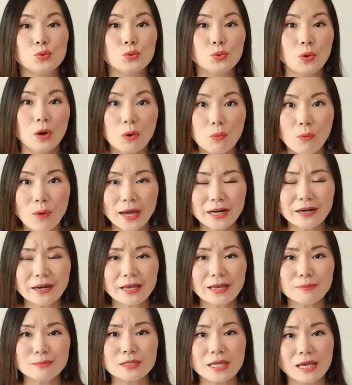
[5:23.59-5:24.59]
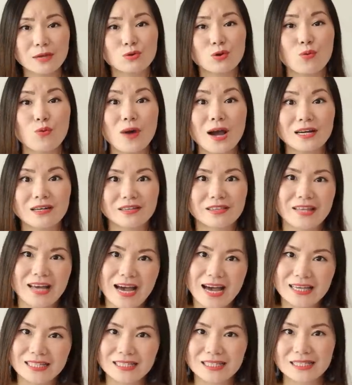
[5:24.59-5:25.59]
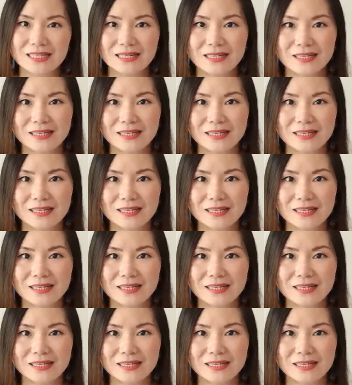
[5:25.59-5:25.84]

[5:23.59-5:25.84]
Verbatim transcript: your wider hips and your wider thighs.